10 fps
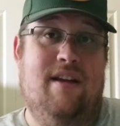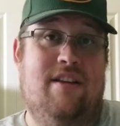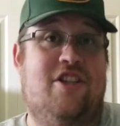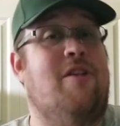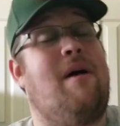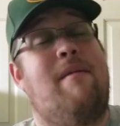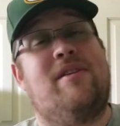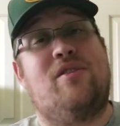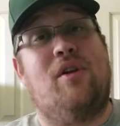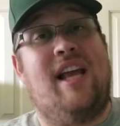Jeremiah
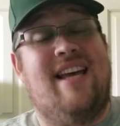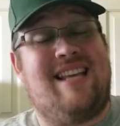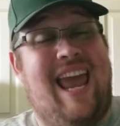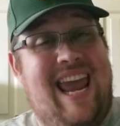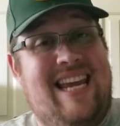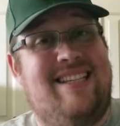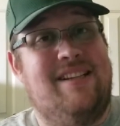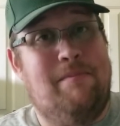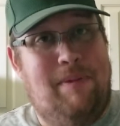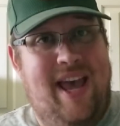Masoli has 8
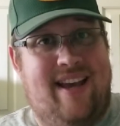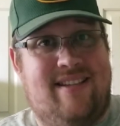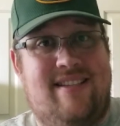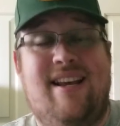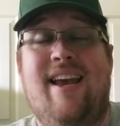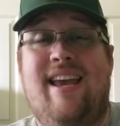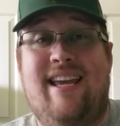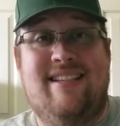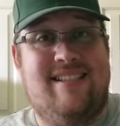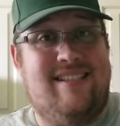picks
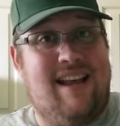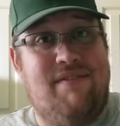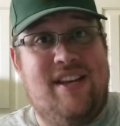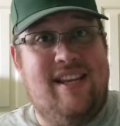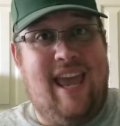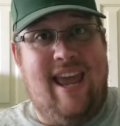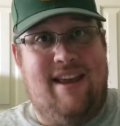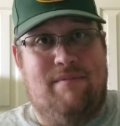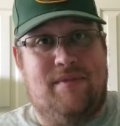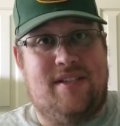in 7
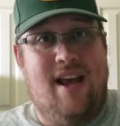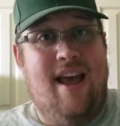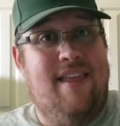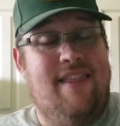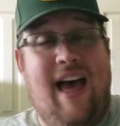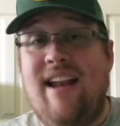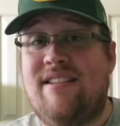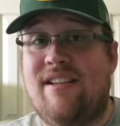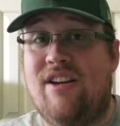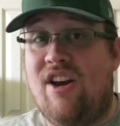games.
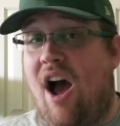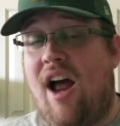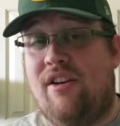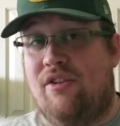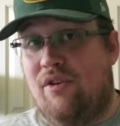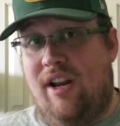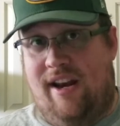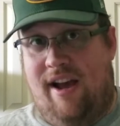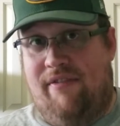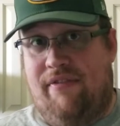That's not good
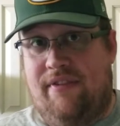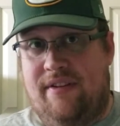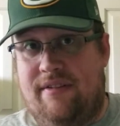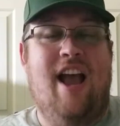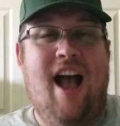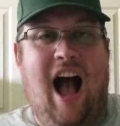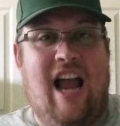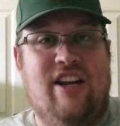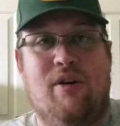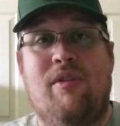enough.
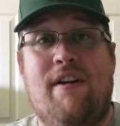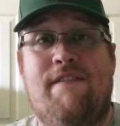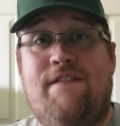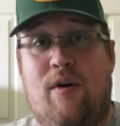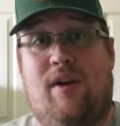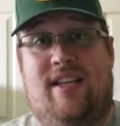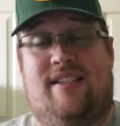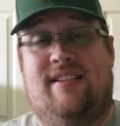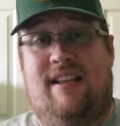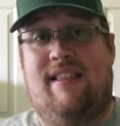I know their focus
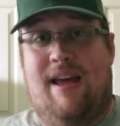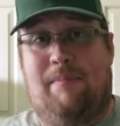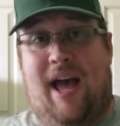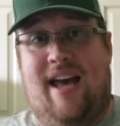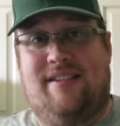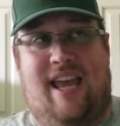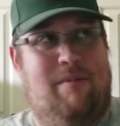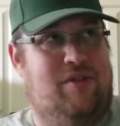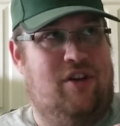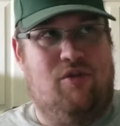is in that pass game
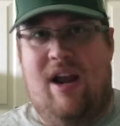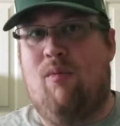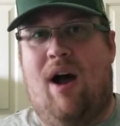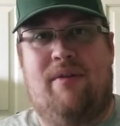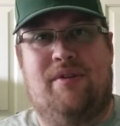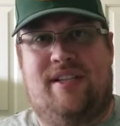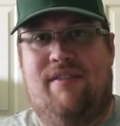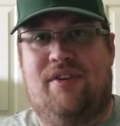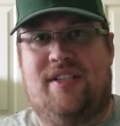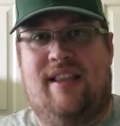with the great wide
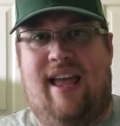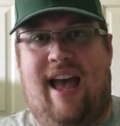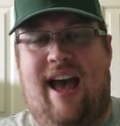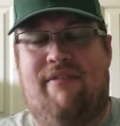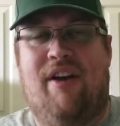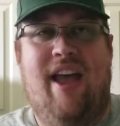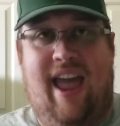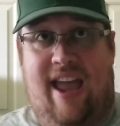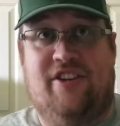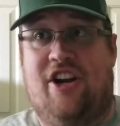receivers that they have
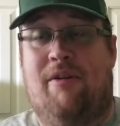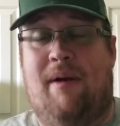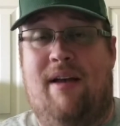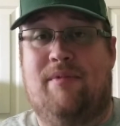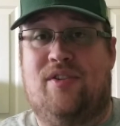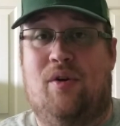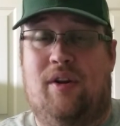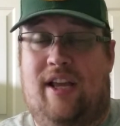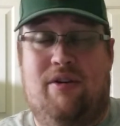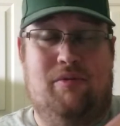and Jeremiah
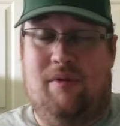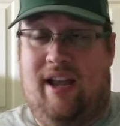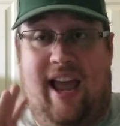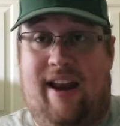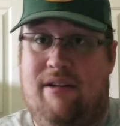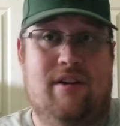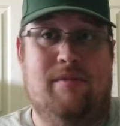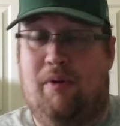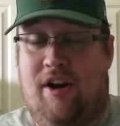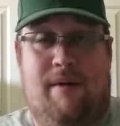Masoli, who, again,
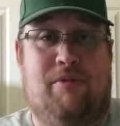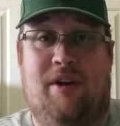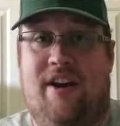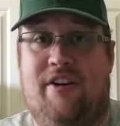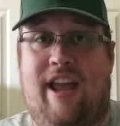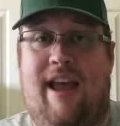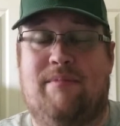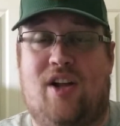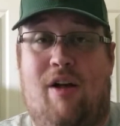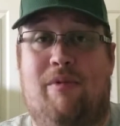putting up 300
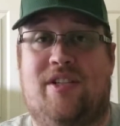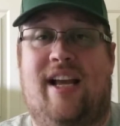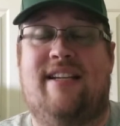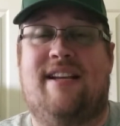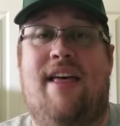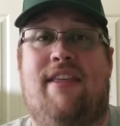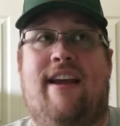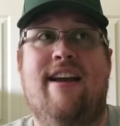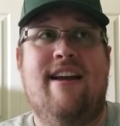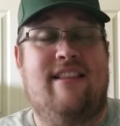games almost like it's nothing.
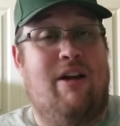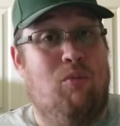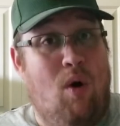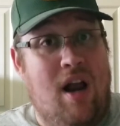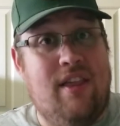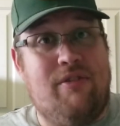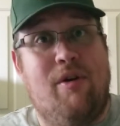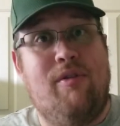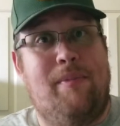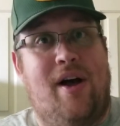They want to
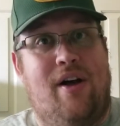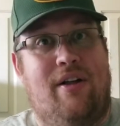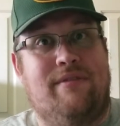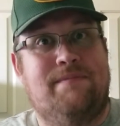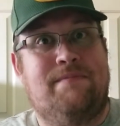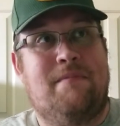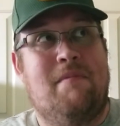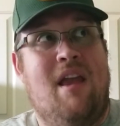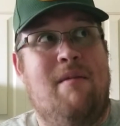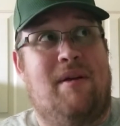throw the ball,
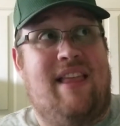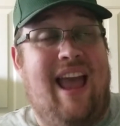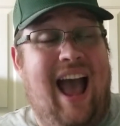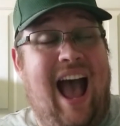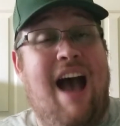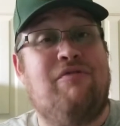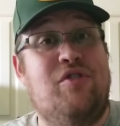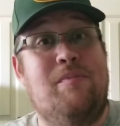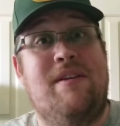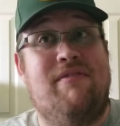but they have
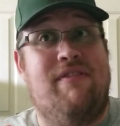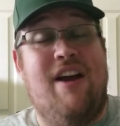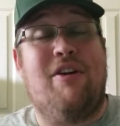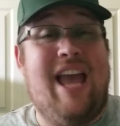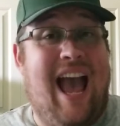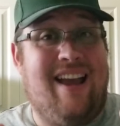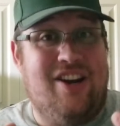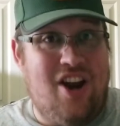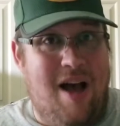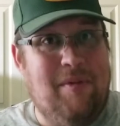to be very
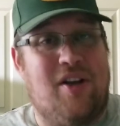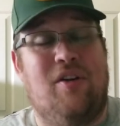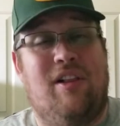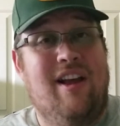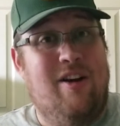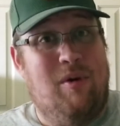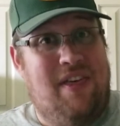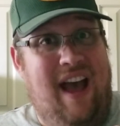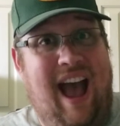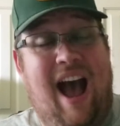economical with
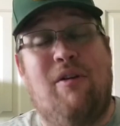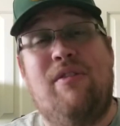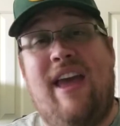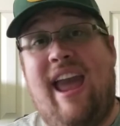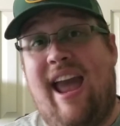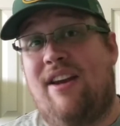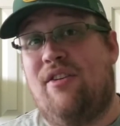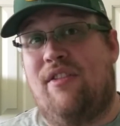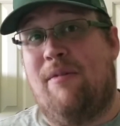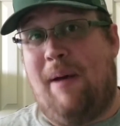how they
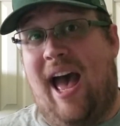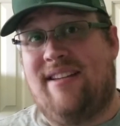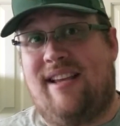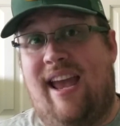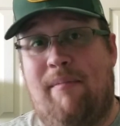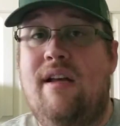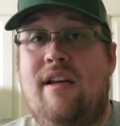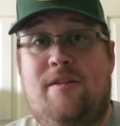handle their pass game.